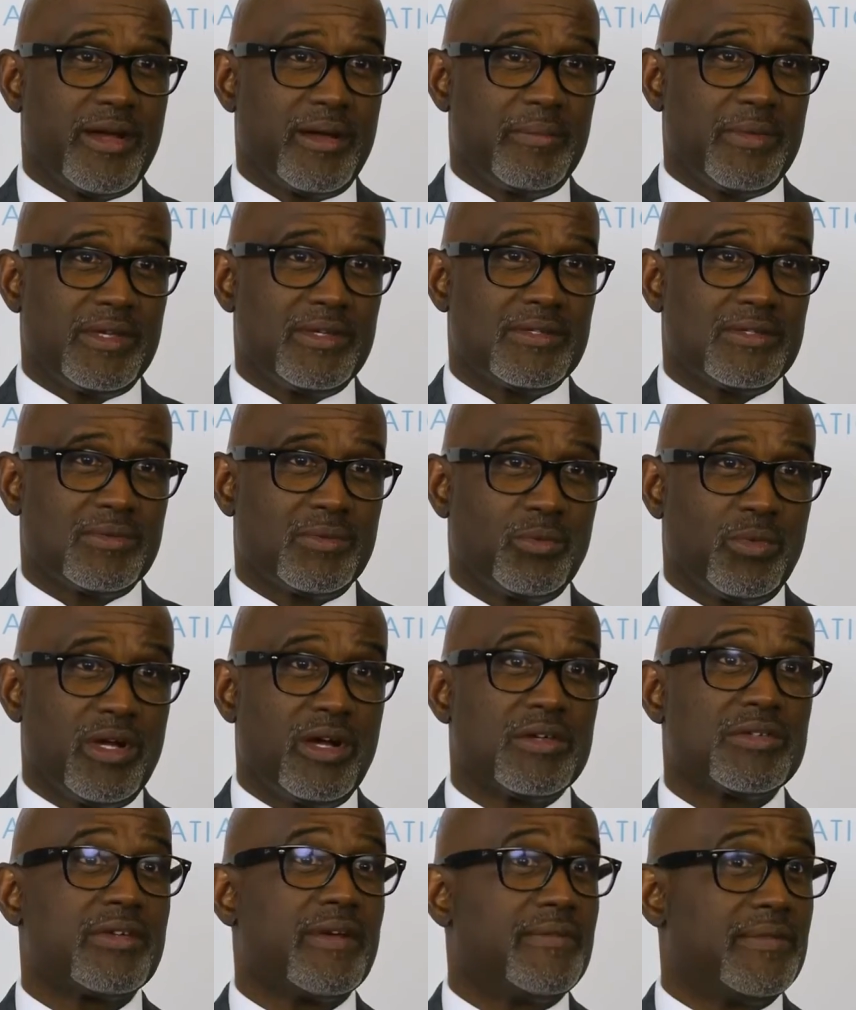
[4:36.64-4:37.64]
Grammys. We
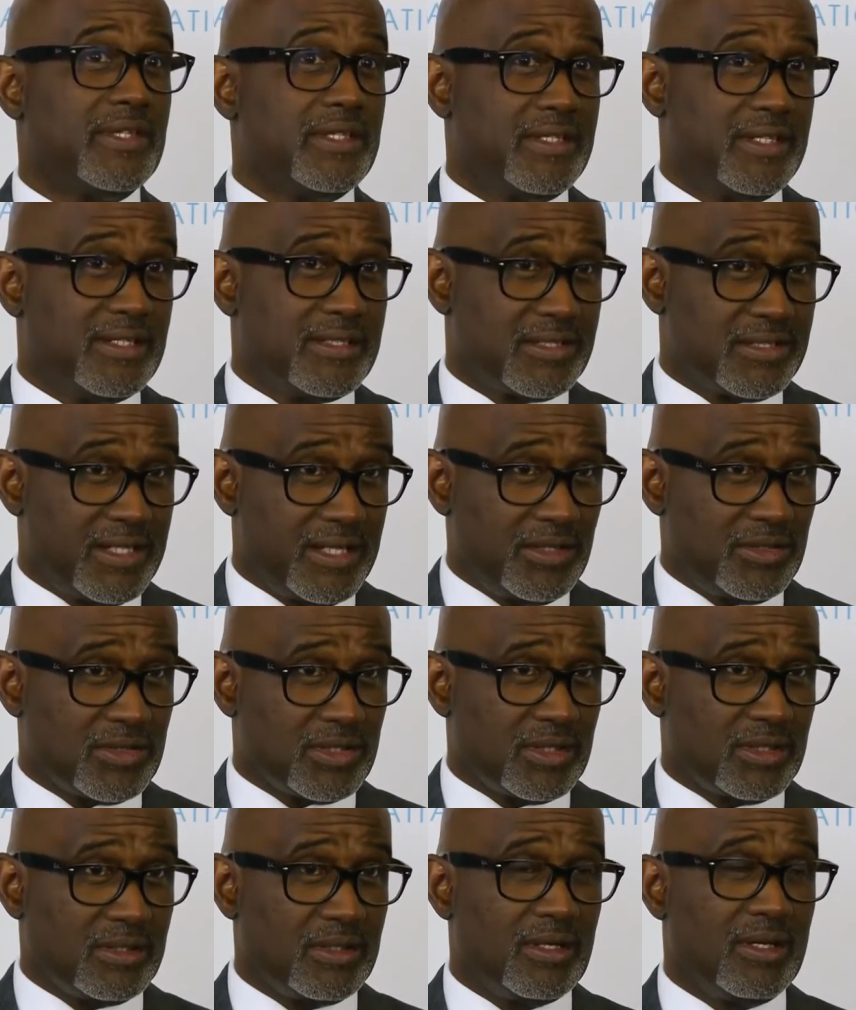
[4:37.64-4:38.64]
also have the
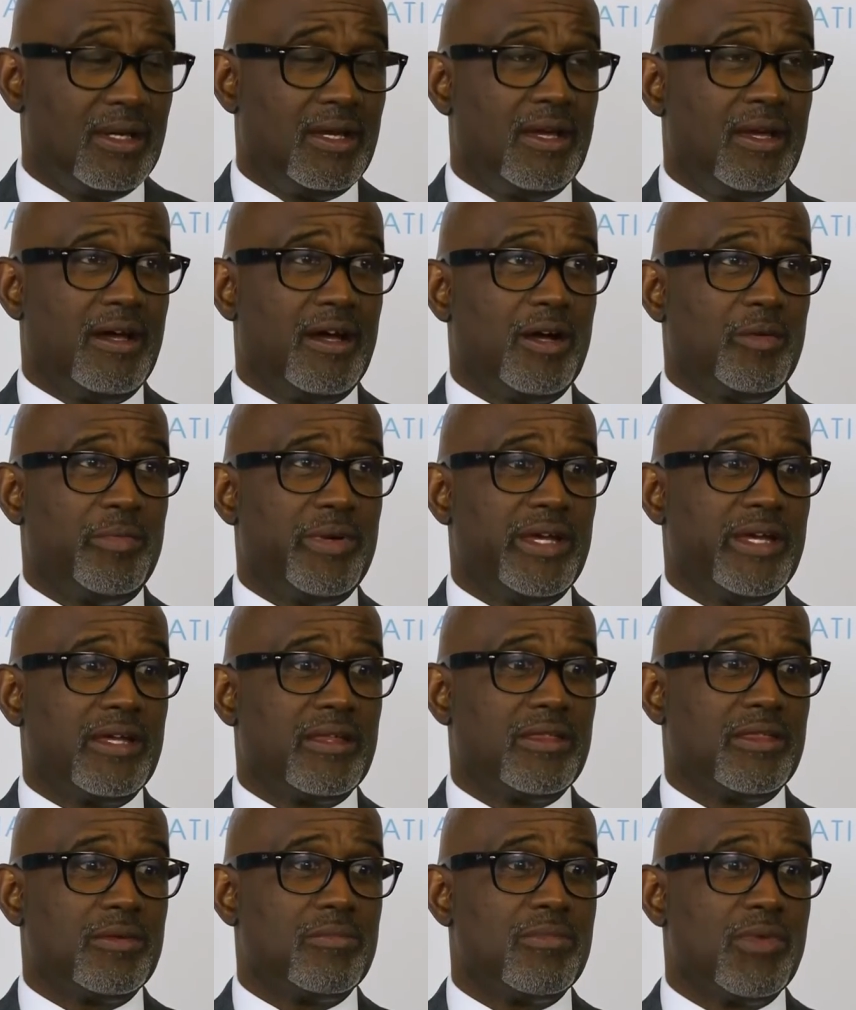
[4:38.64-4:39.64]
distinction of
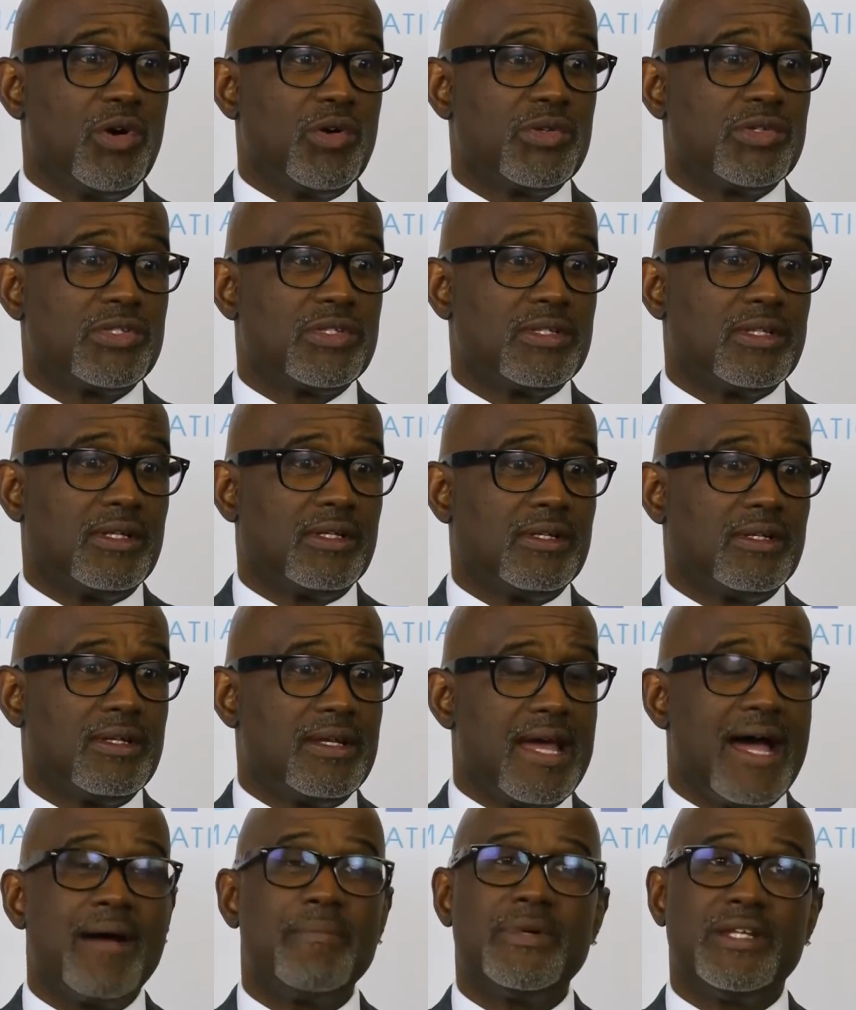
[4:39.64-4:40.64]
being the most
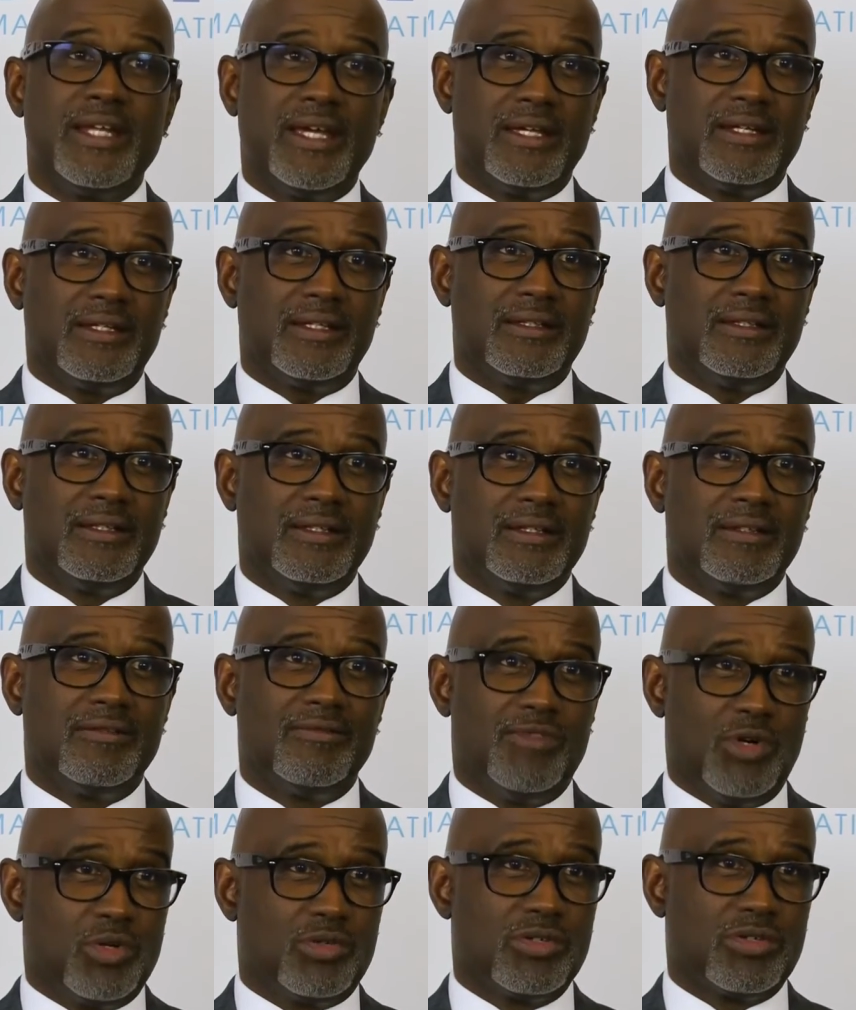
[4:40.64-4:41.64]
nominated
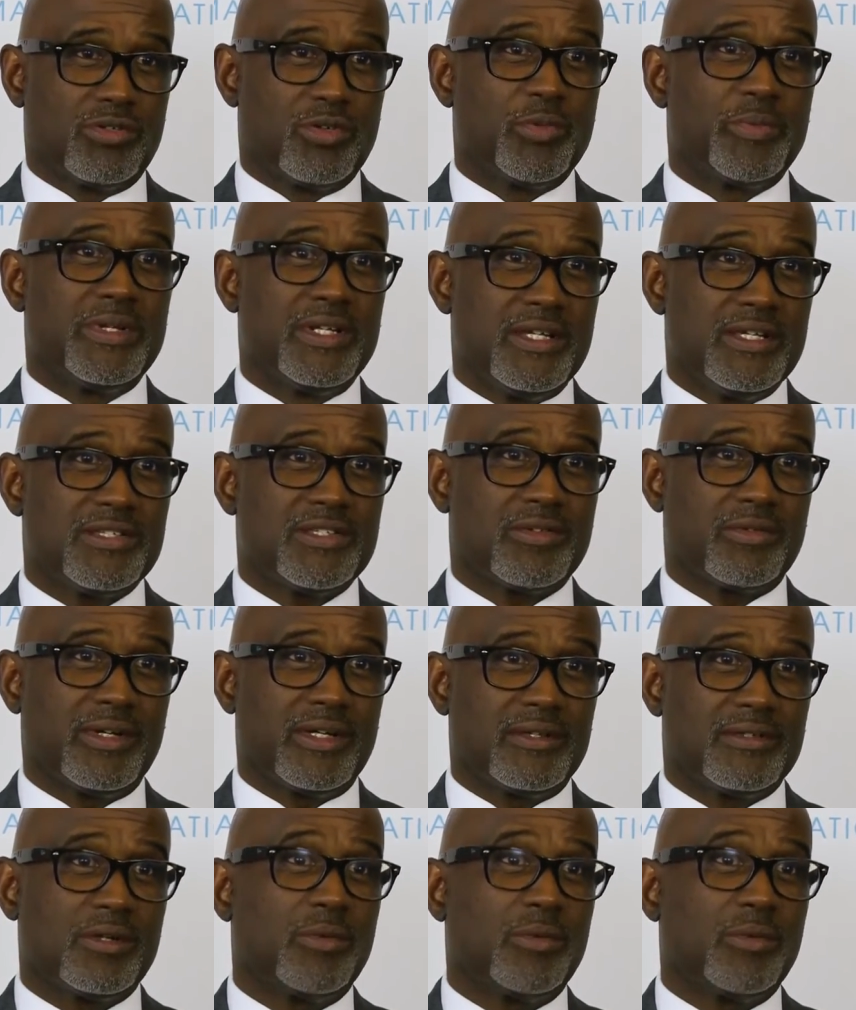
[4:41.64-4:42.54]
vocal group in history.